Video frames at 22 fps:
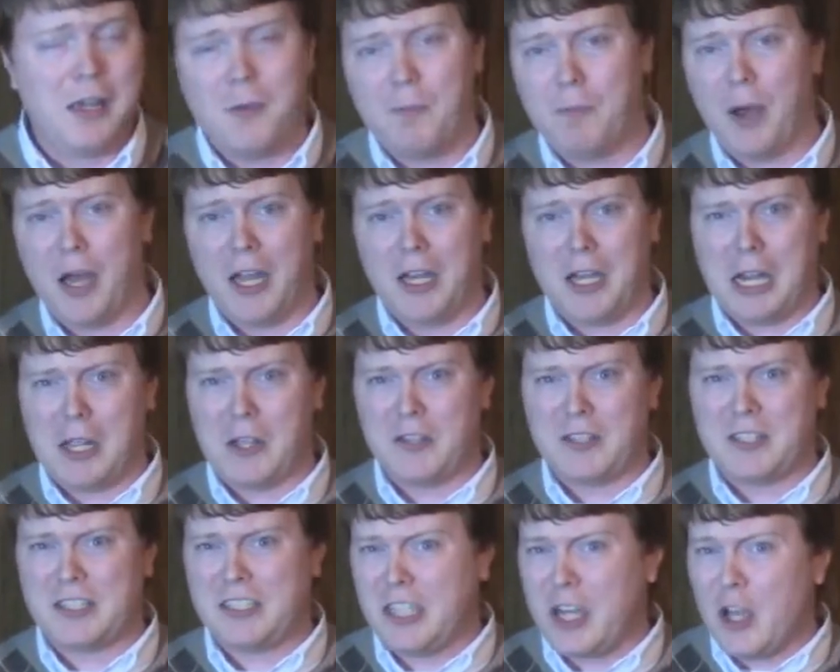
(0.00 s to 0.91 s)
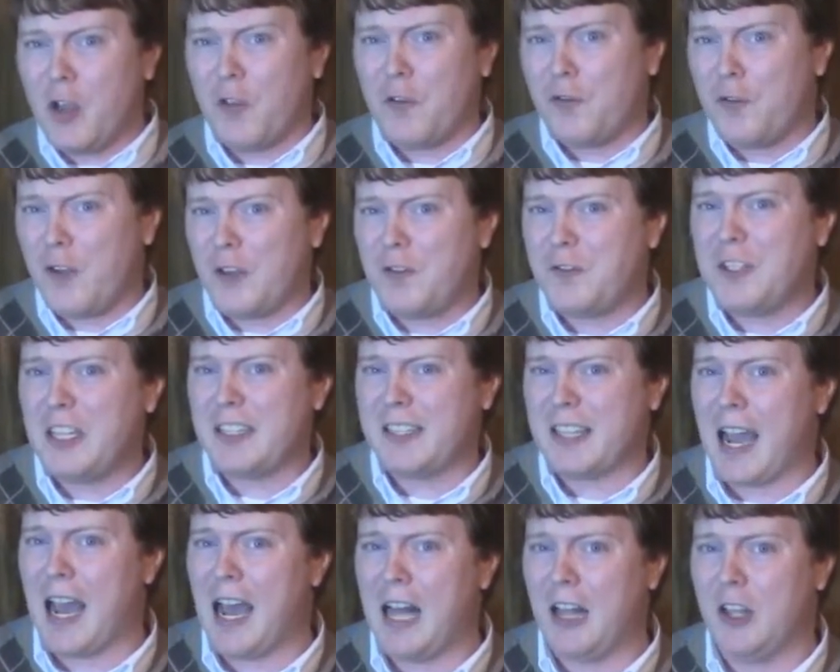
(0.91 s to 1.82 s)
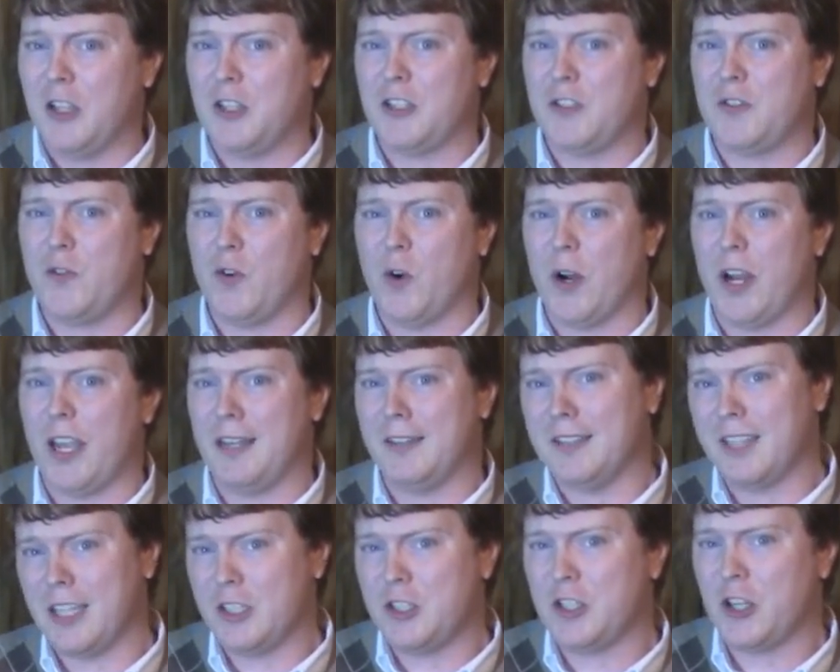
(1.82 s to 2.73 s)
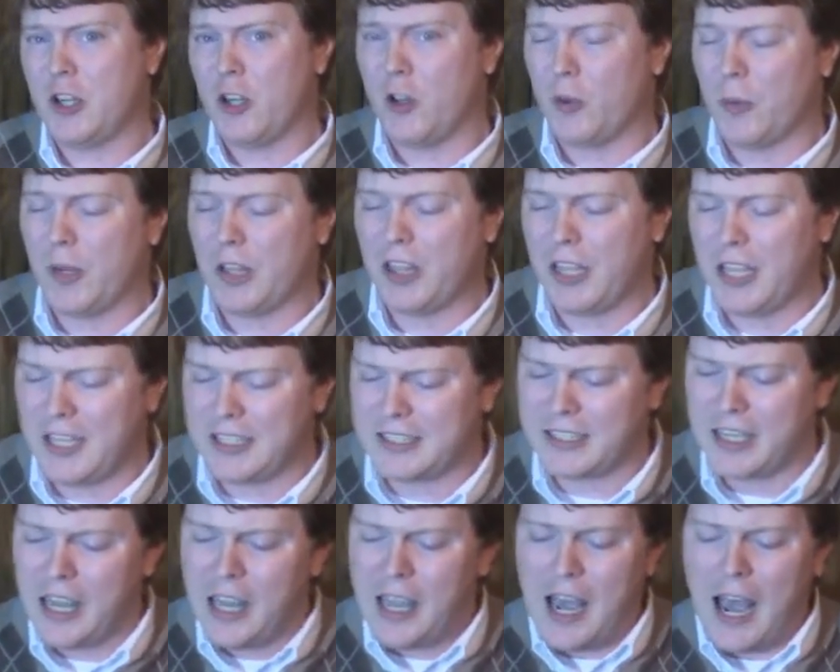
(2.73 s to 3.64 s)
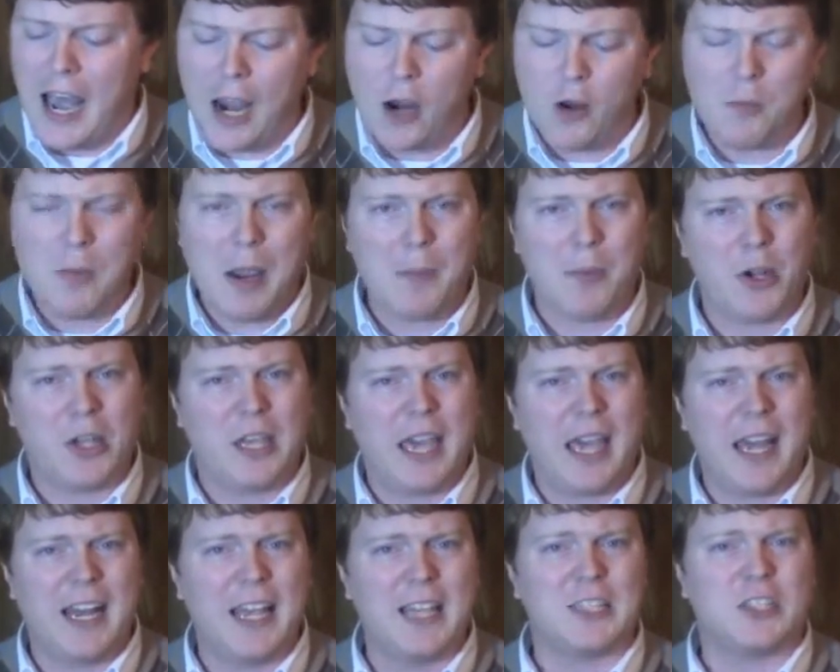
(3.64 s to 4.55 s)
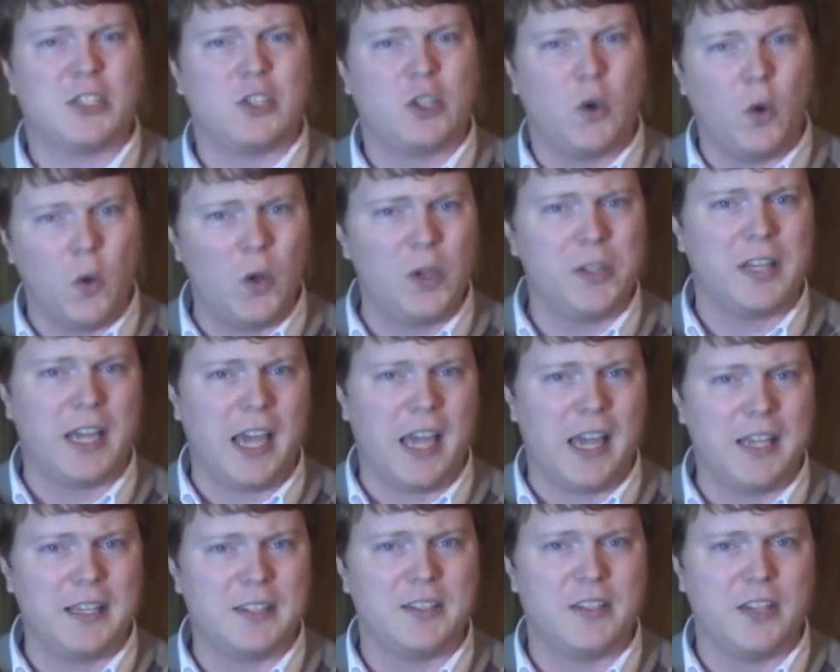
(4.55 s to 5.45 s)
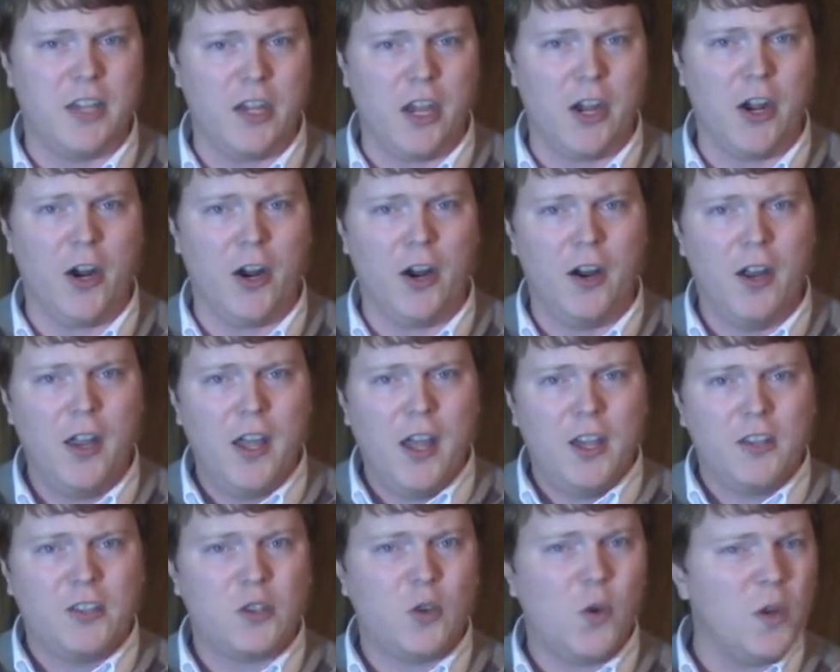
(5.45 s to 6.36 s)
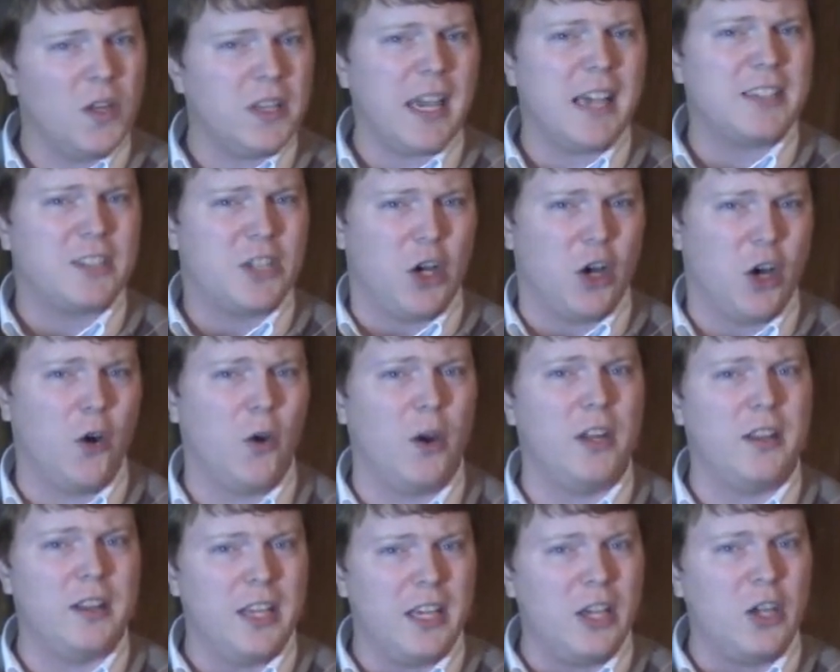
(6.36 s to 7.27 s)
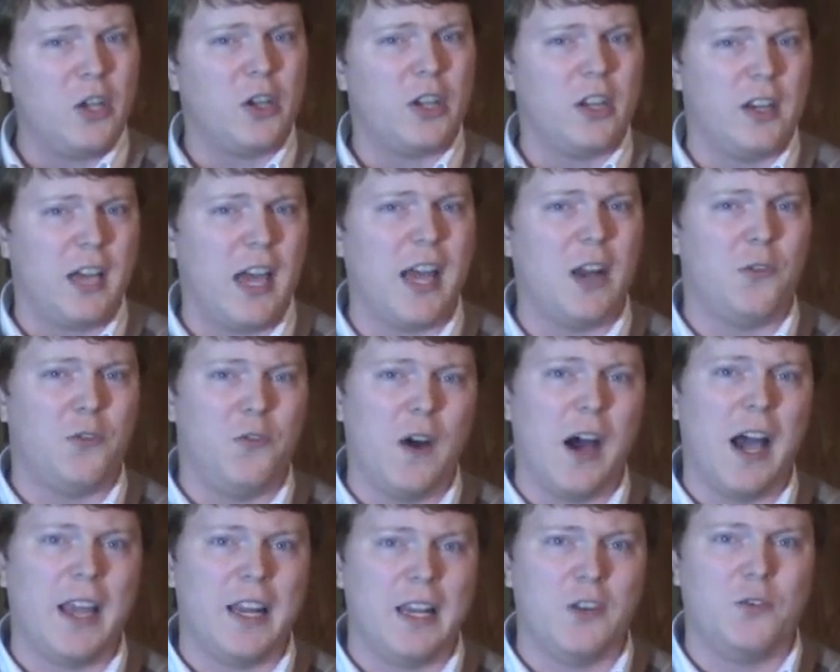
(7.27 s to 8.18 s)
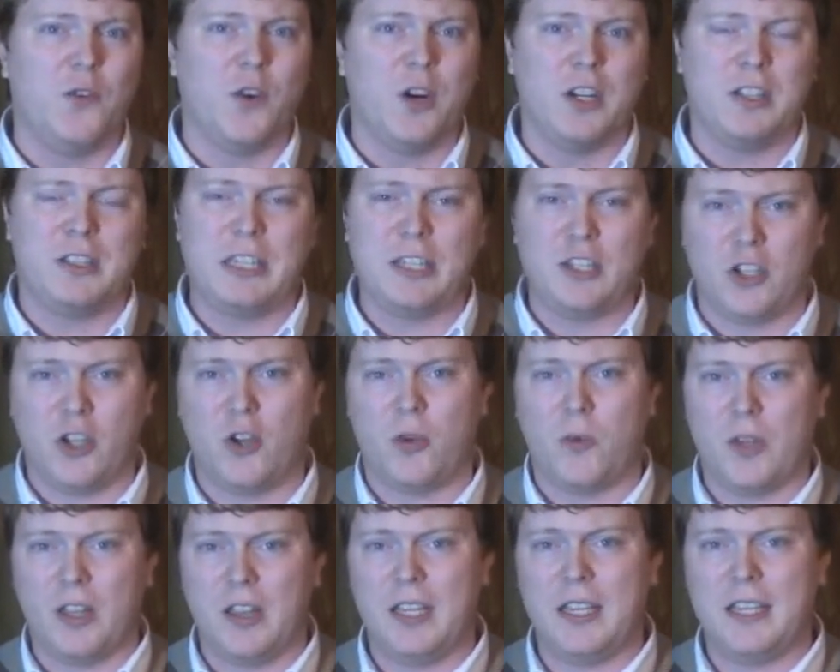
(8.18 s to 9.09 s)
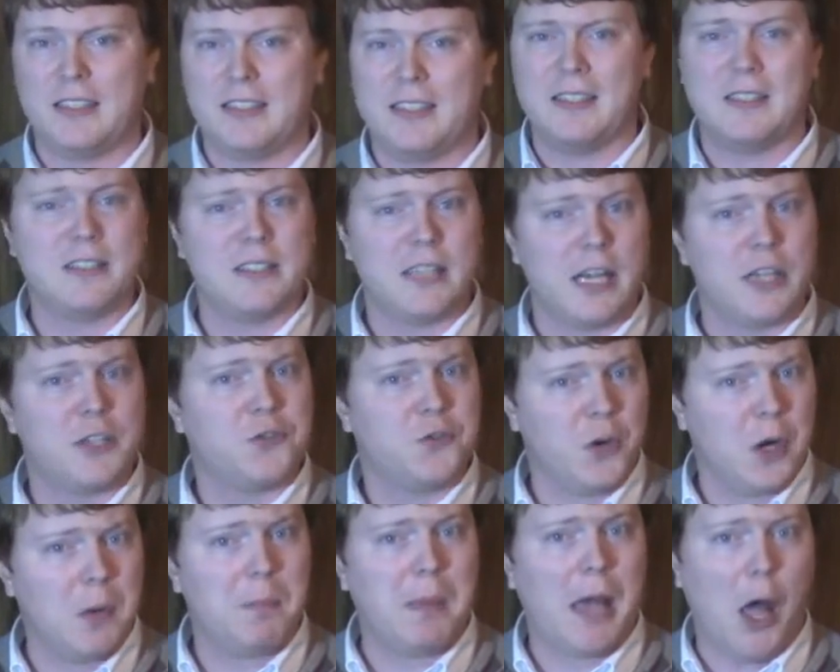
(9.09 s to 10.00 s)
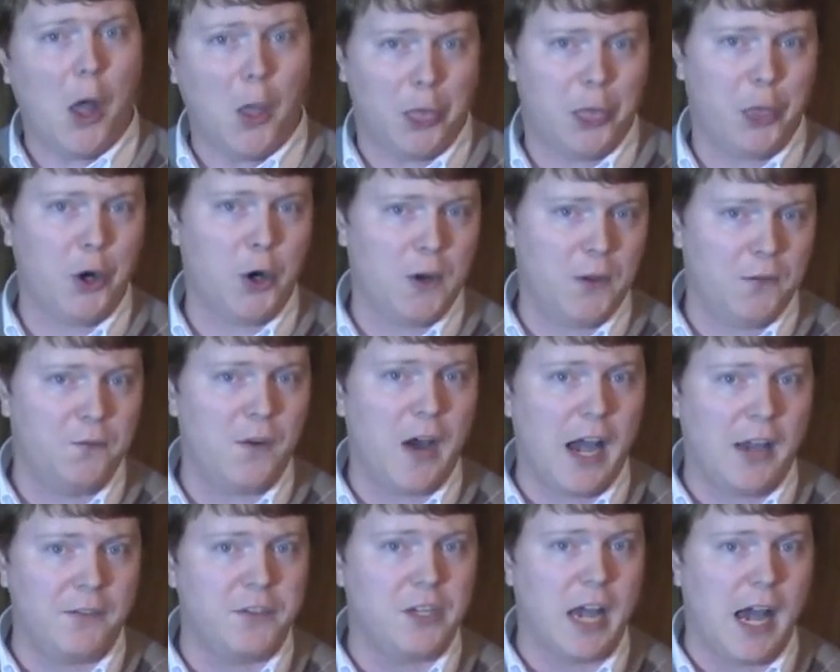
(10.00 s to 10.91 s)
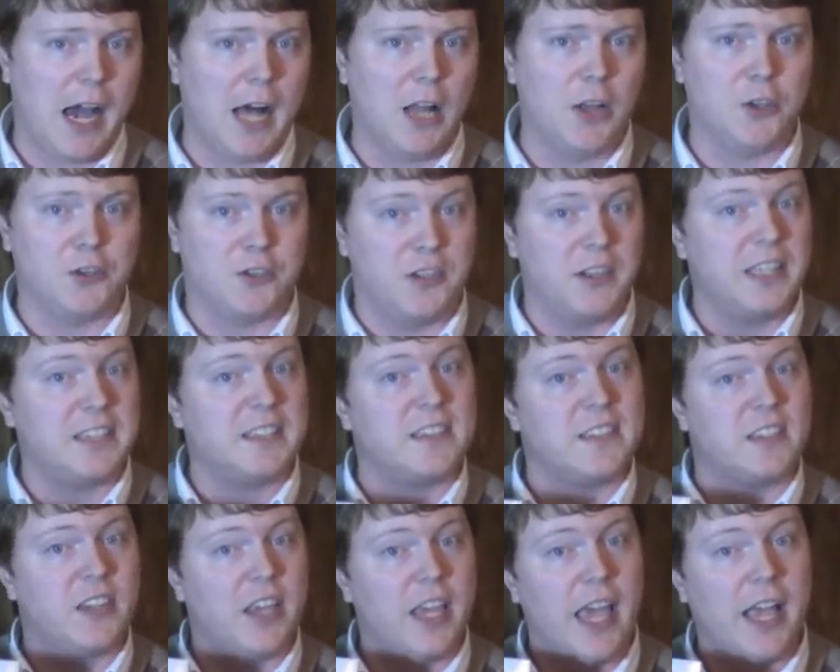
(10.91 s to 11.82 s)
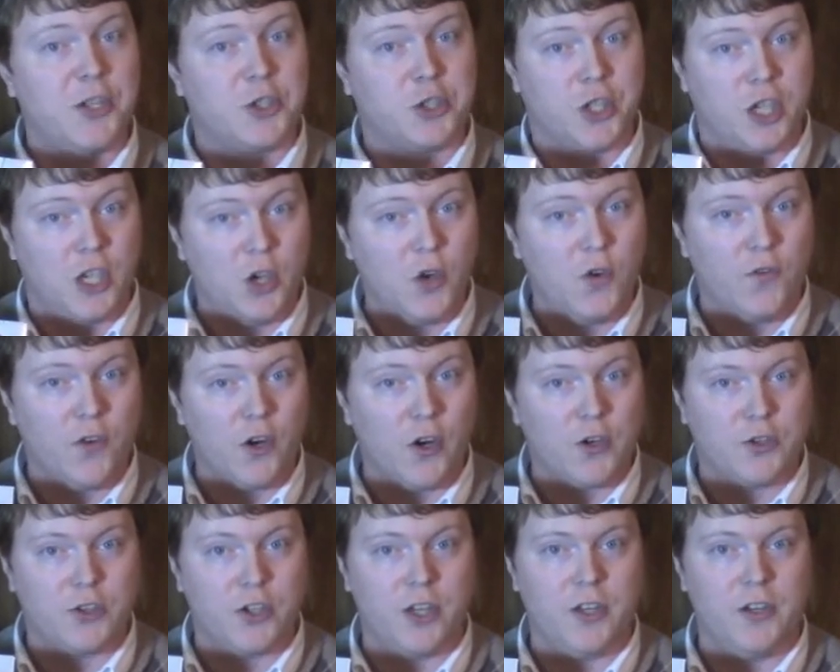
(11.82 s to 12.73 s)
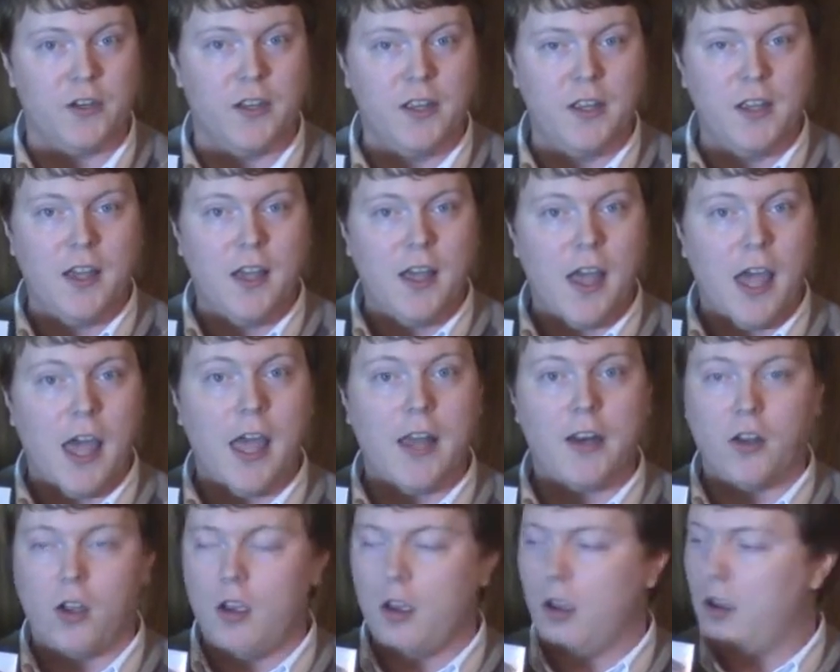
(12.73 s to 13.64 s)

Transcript: But still, $50 for a digital release. I remember getting School Days here. School Days currently, you can kind of find it for a digital release such for about $35. And this is the HQ version. And